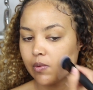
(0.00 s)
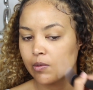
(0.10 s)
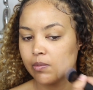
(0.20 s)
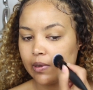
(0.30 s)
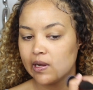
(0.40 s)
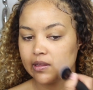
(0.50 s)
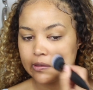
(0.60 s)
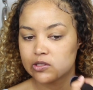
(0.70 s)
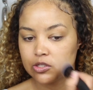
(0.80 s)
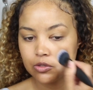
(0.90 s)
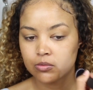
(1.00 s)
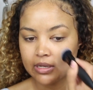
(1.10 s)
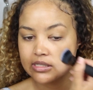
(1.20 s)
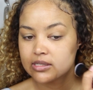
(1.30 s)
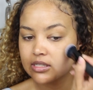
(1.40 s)
apply that to
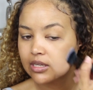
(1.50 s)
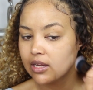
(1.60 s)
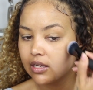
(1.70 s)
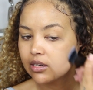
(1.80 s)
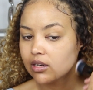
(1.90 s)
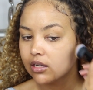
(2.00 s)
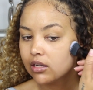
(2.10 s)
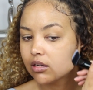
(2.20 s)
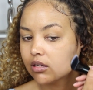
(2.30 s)
my skin.